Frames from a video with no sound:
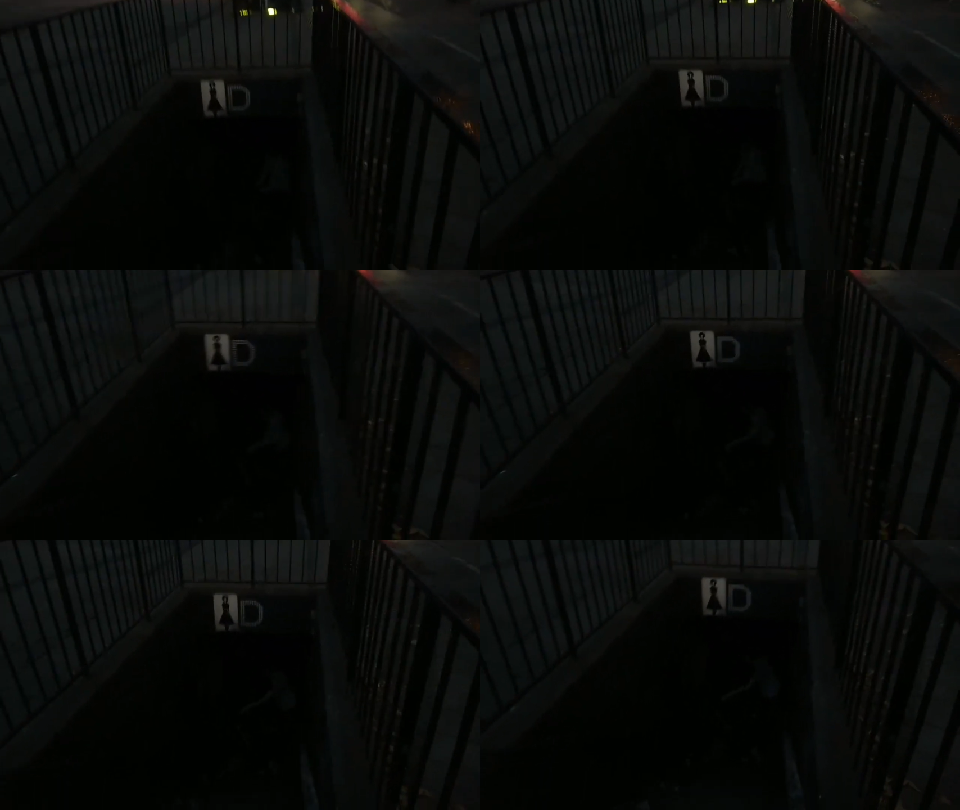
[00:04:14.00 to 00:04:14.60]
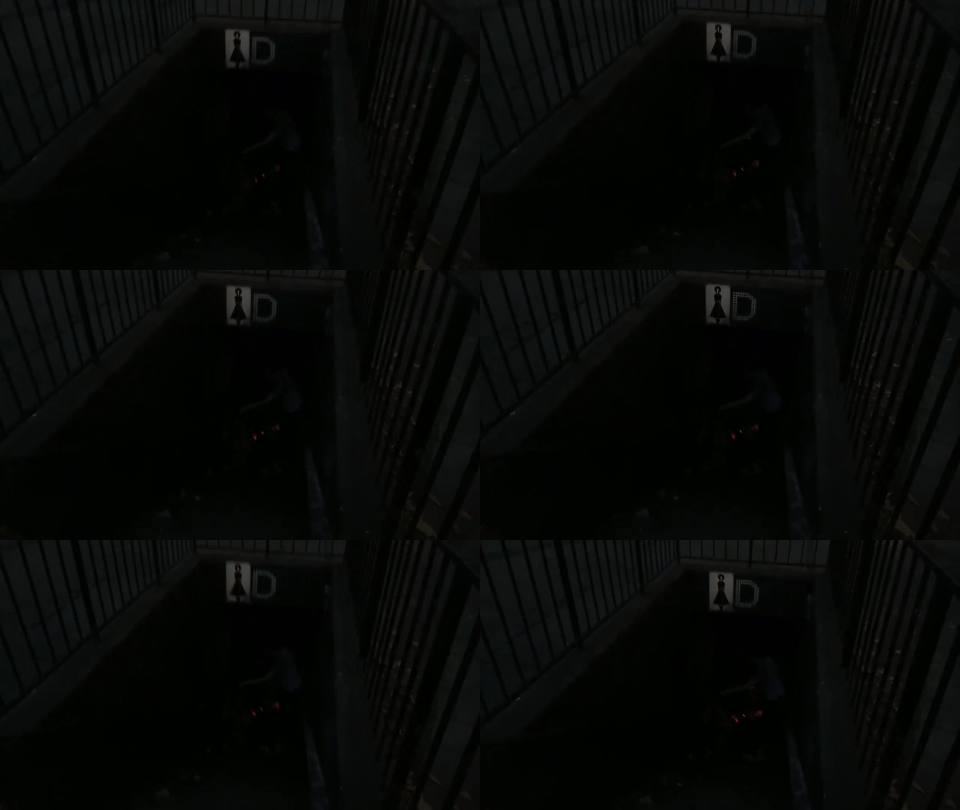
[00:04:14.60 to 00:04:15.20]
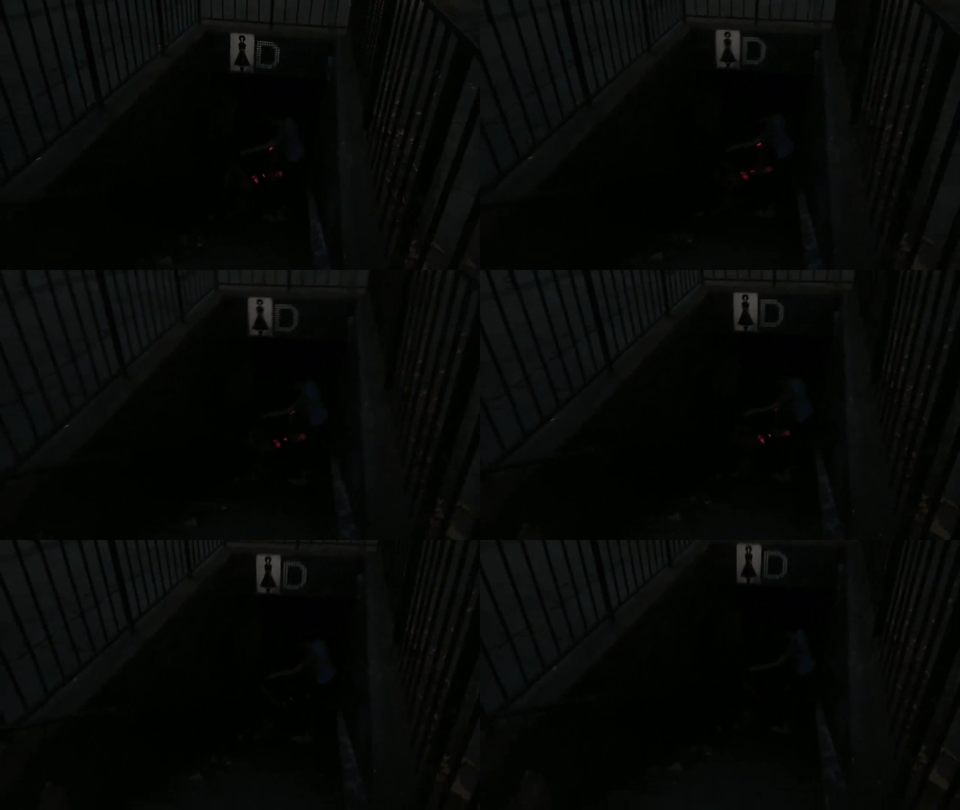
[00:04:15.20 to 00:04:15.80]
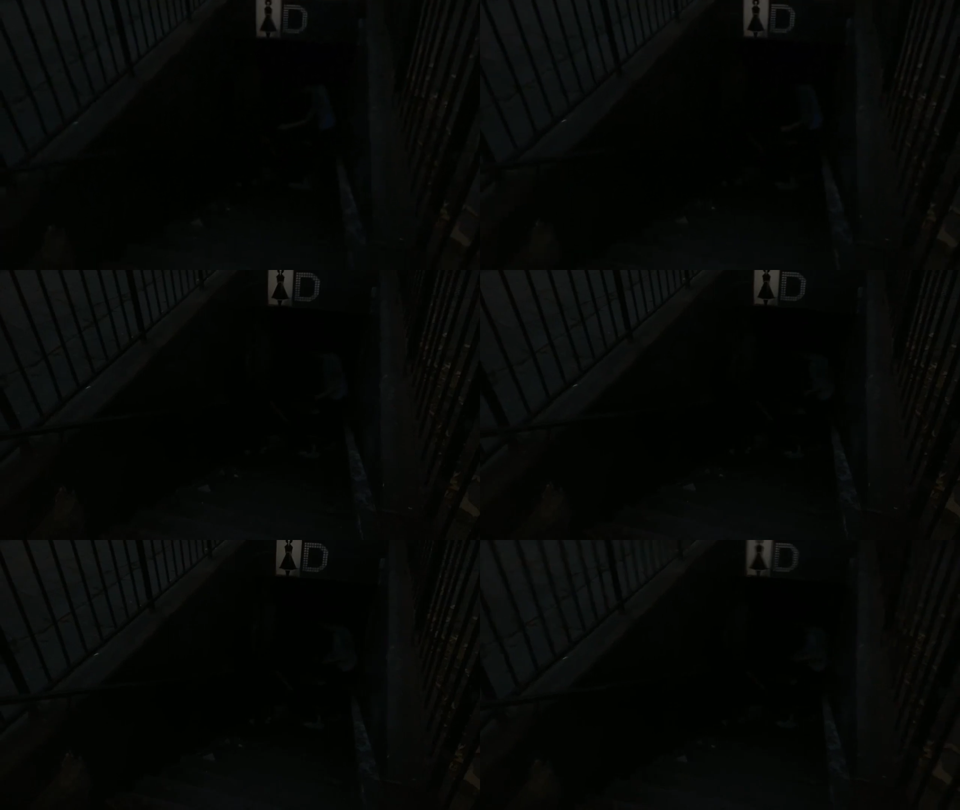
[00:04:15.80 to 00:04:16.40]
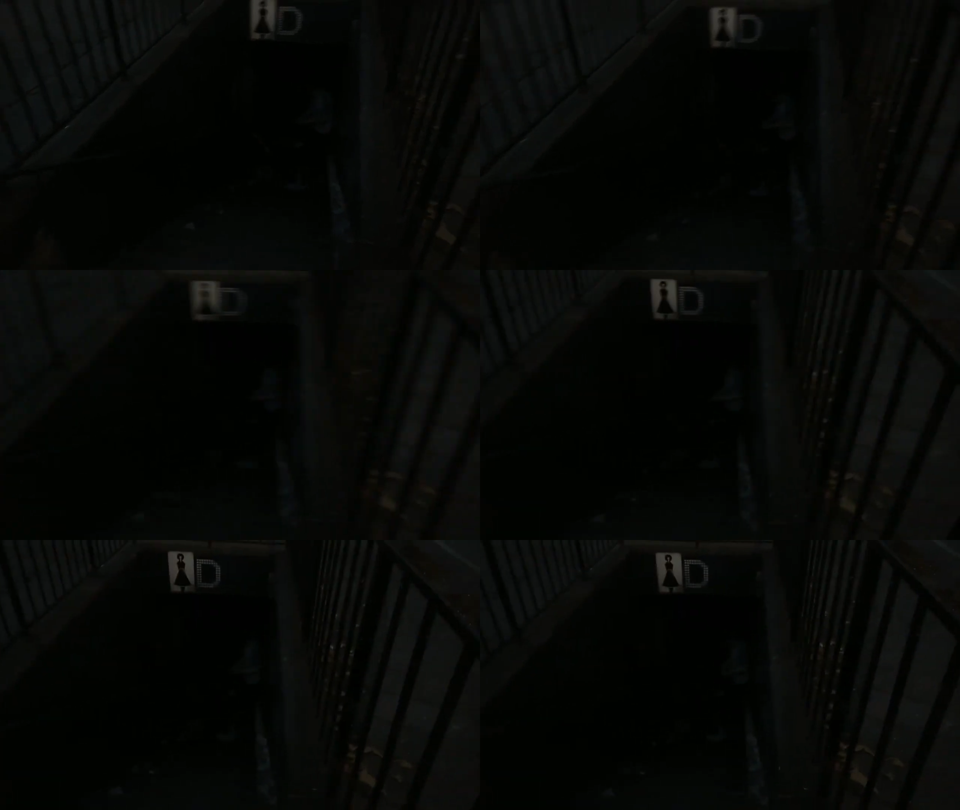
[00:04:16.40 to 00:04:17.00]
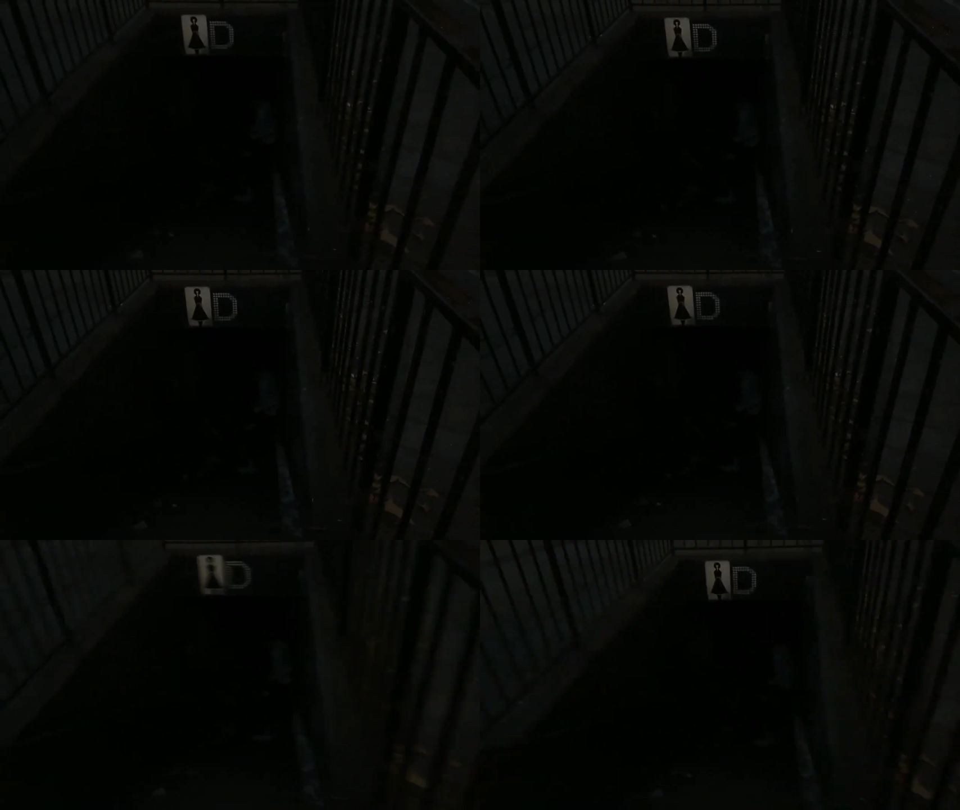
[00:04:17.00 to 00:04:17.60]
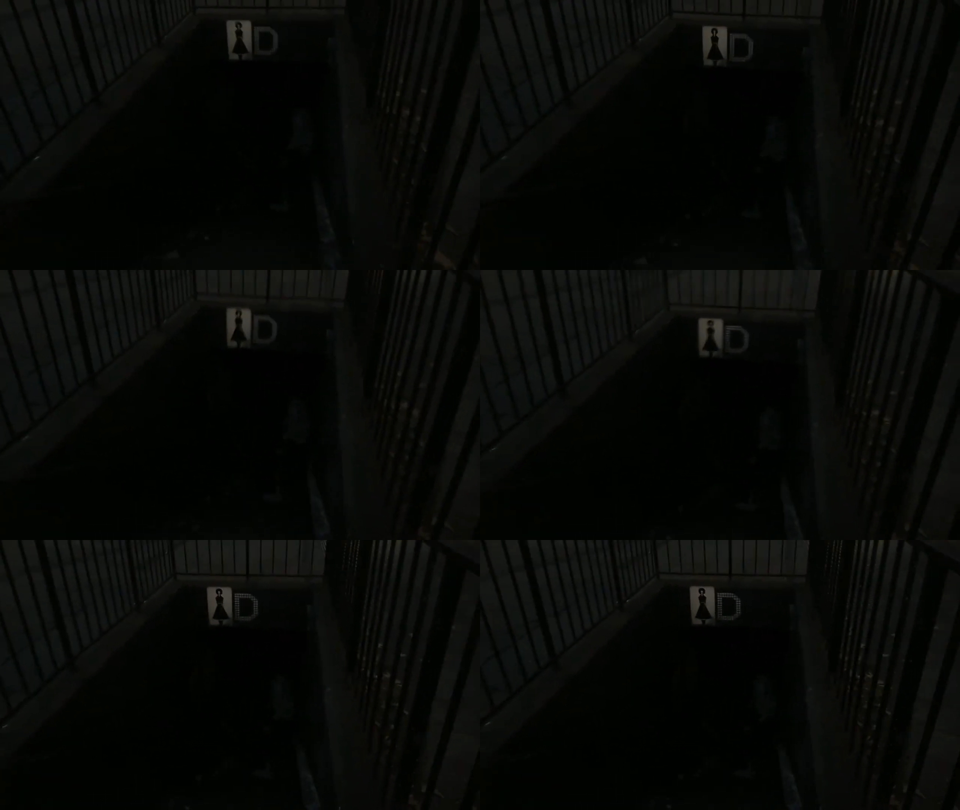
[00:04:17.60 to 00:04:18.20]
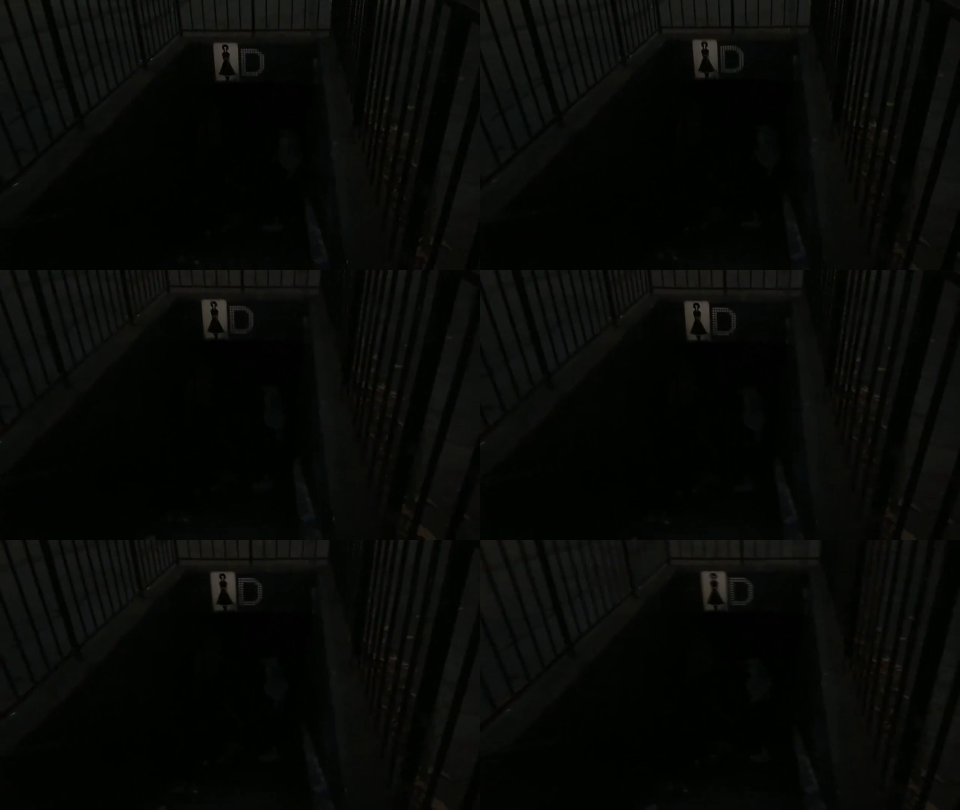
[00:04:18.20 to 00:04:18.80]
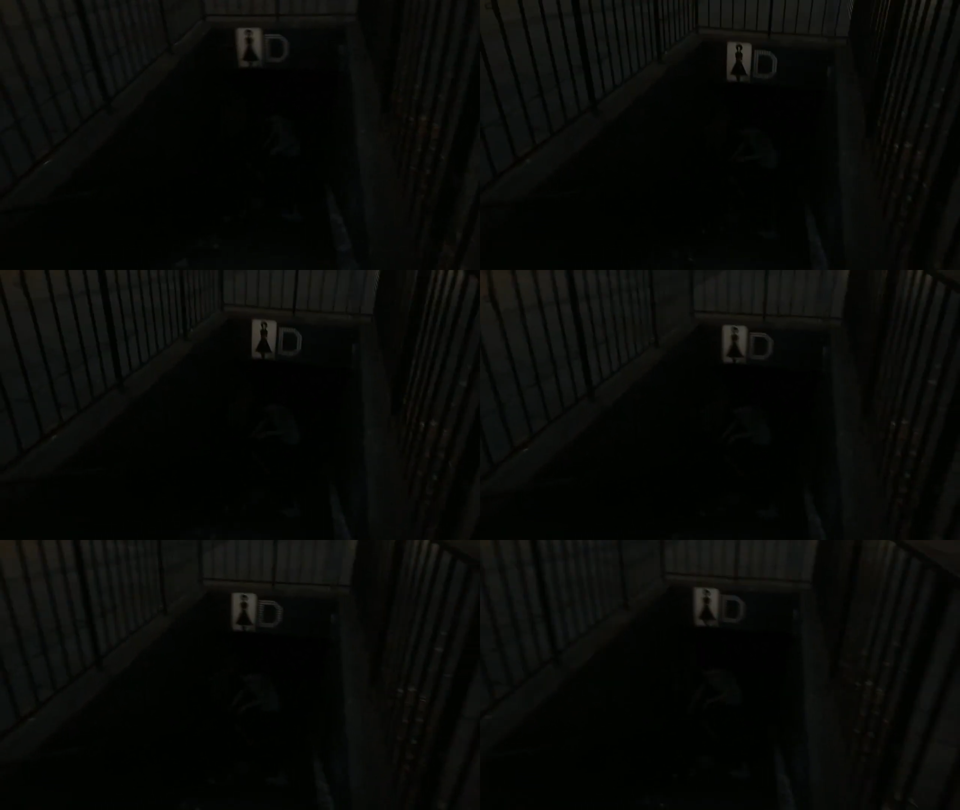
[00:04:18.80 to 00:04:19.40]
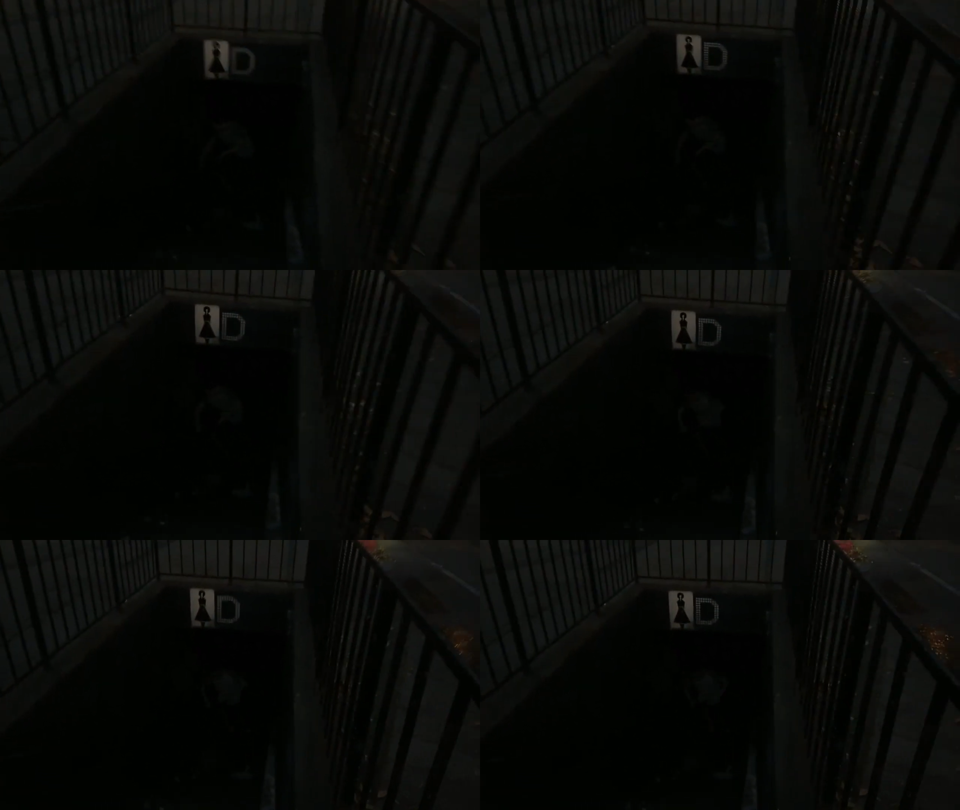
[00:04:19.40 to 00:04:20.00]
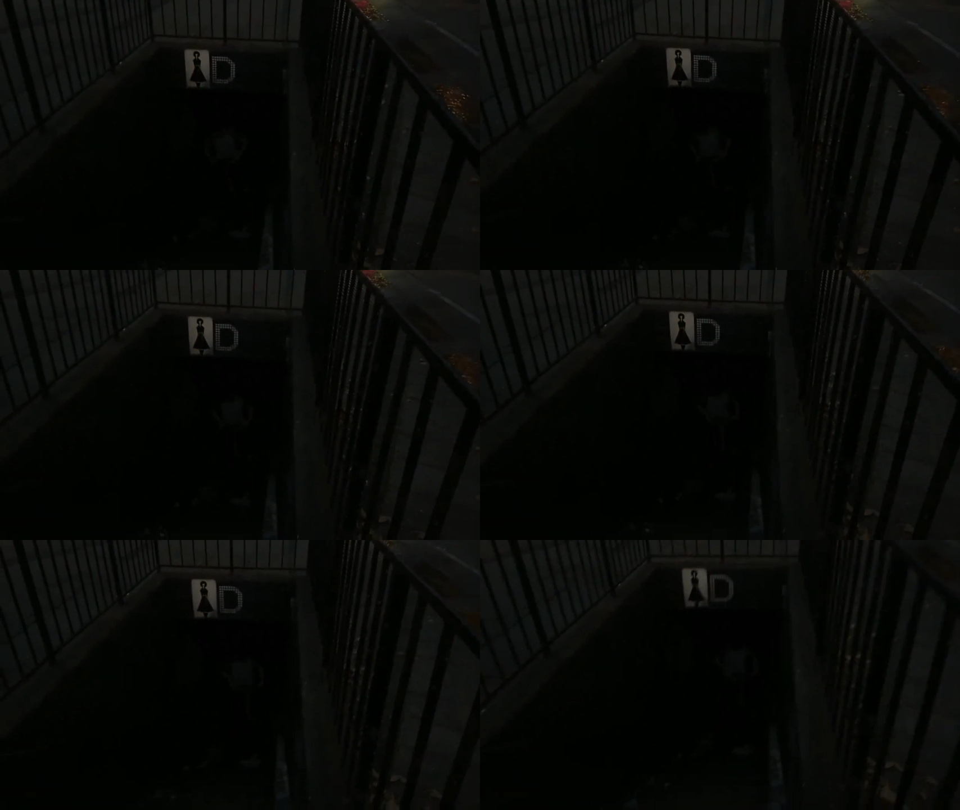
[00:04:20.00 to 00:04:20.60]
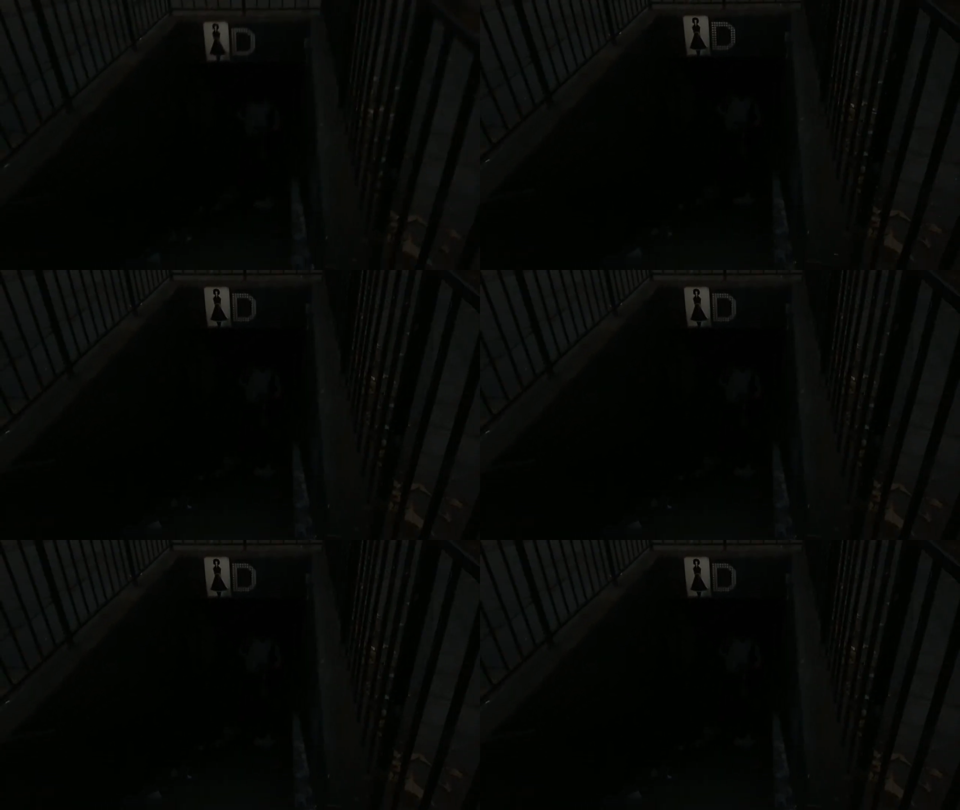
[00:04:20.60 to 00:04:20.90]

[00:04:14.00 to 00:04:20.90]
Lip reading: [unreadable: no face in view]